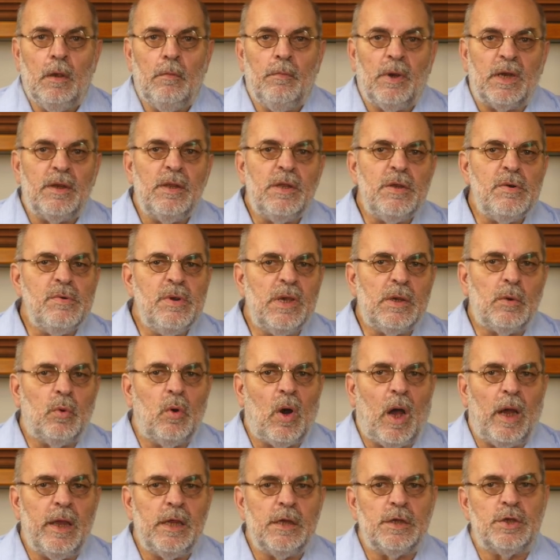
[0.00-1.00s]
But it
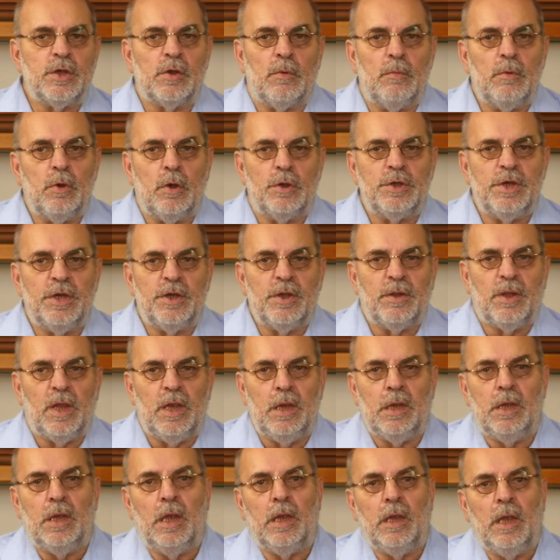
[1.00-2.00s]
requires some logic
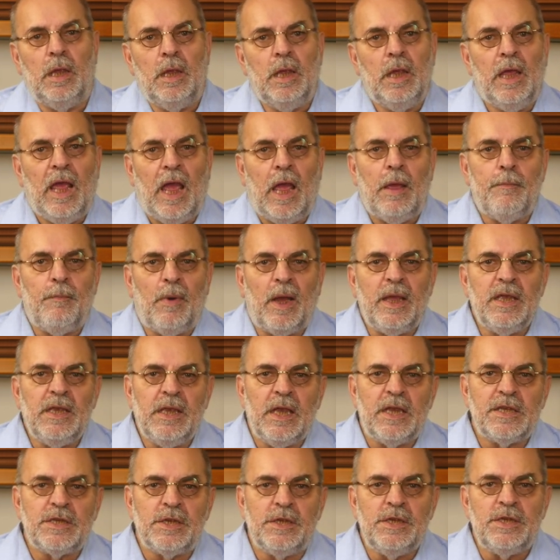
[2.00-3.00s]
thinking, and my
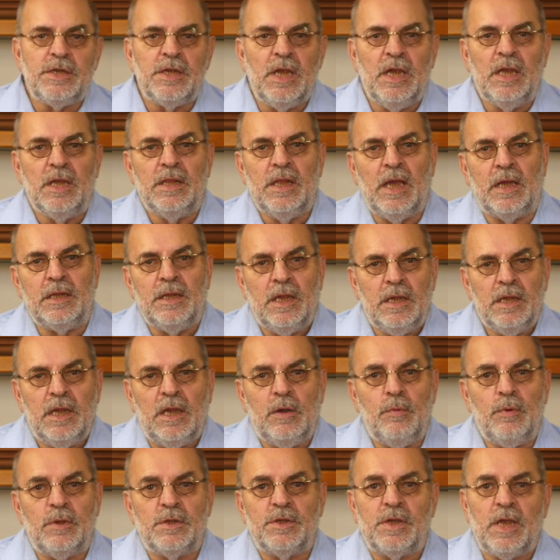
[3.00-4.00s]
guess is that
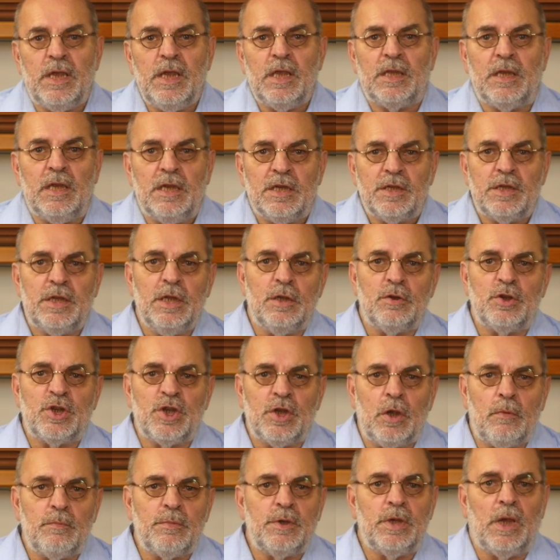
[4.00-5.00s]
it will take still
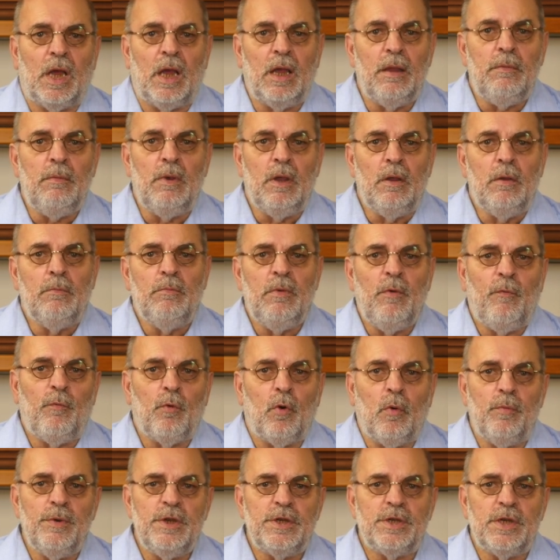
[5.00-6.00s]
some time
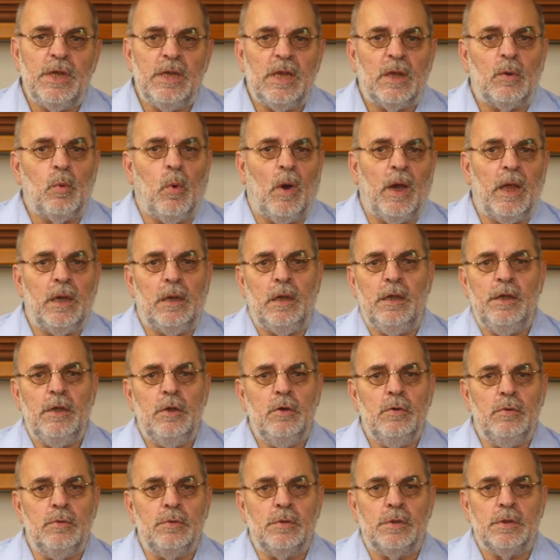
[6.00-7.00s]
before we see that widely
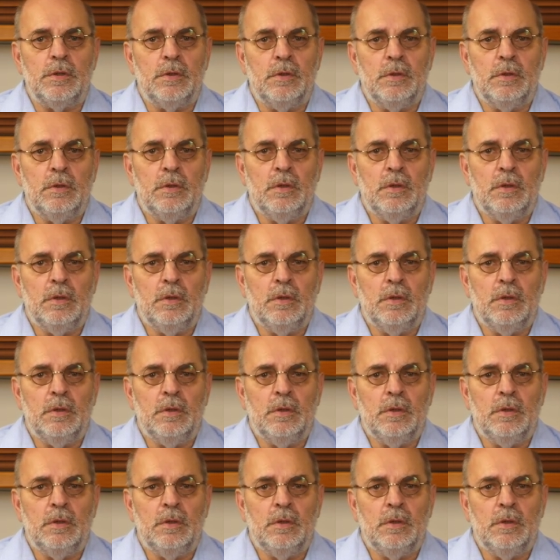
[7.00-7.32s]
used,